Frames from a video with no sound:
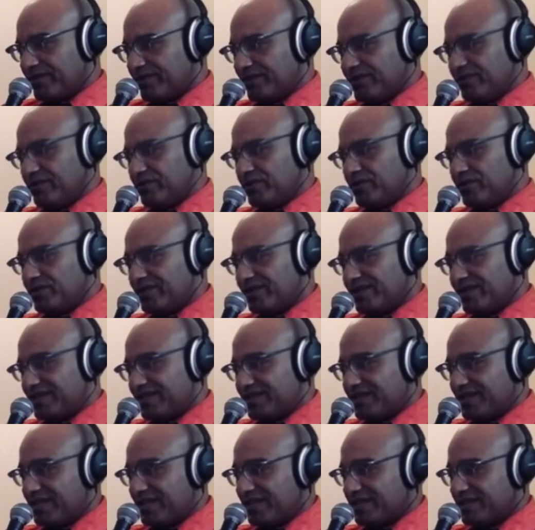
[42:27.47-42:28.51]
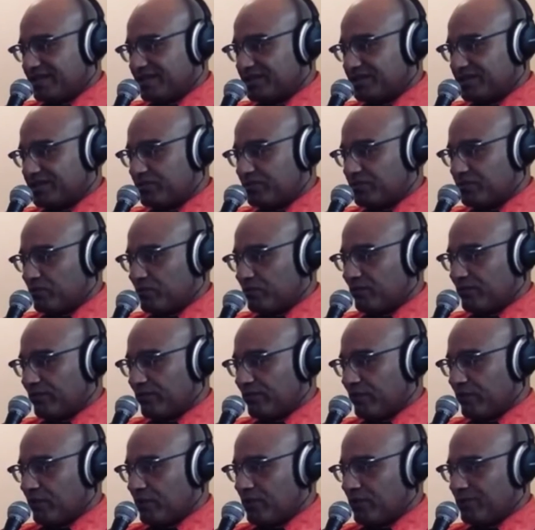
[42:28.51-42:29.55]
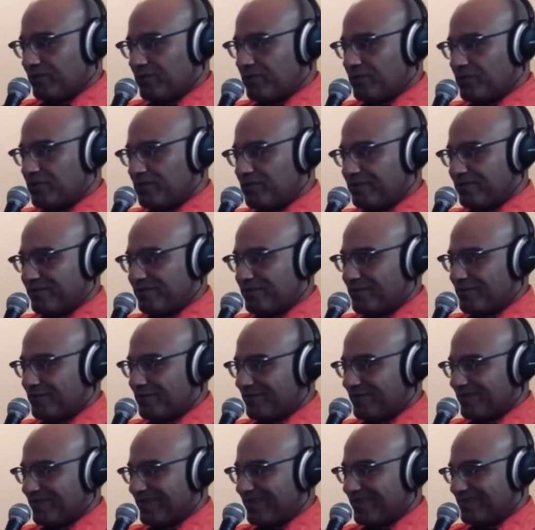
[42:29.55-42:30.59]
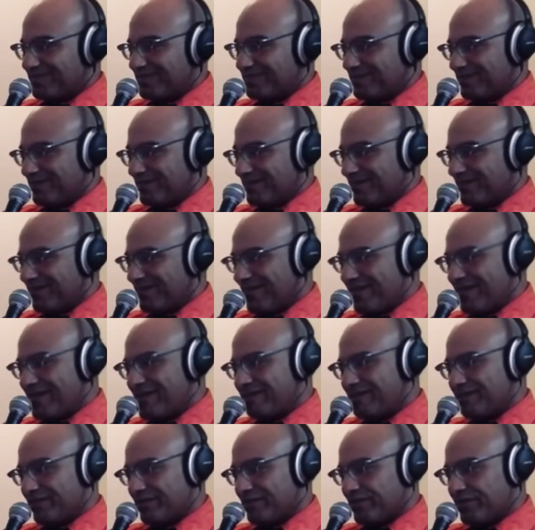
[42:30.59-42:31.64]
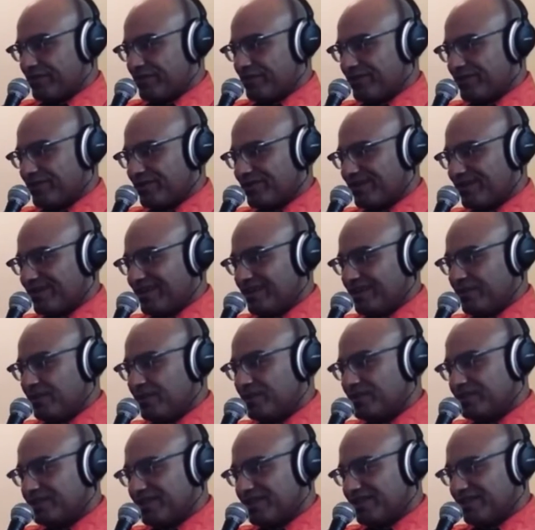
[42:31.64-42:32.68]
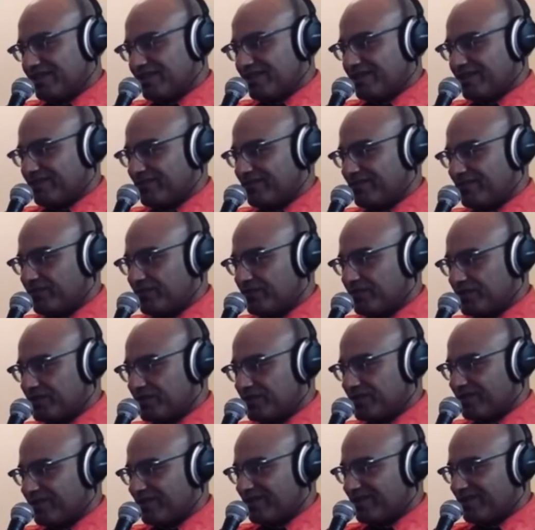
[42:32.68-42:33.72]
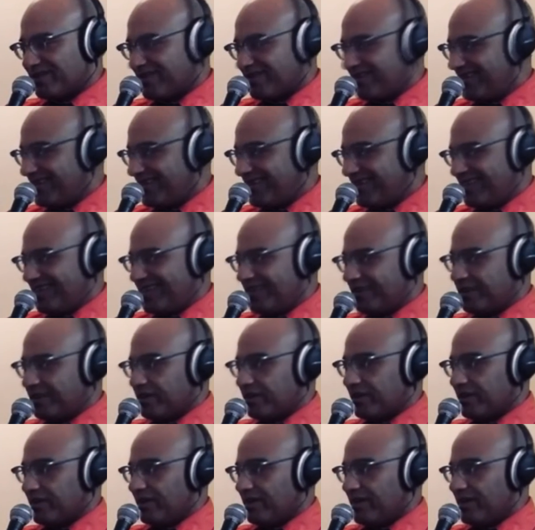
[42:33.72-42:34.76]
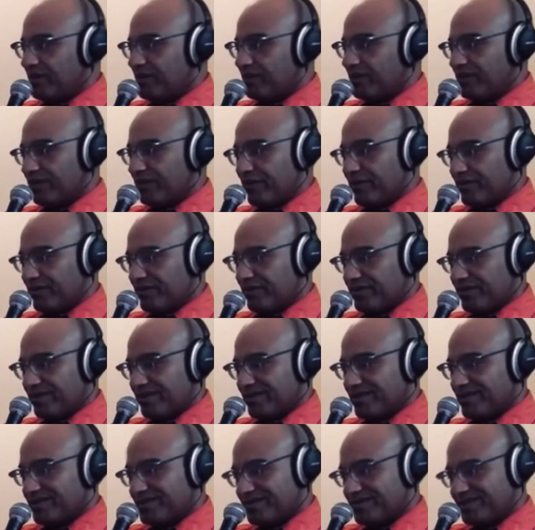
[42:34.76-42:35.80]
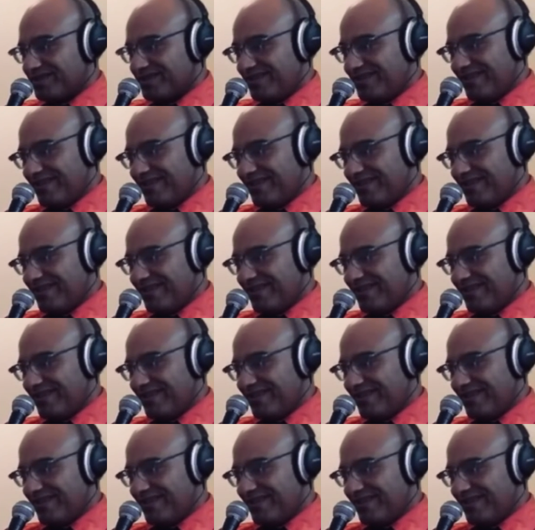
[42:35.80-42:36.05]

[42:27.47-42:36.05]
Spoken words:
Luke let his gaze rove over the land speeder, but the thrill it had once given him was gone. Gone along with other things.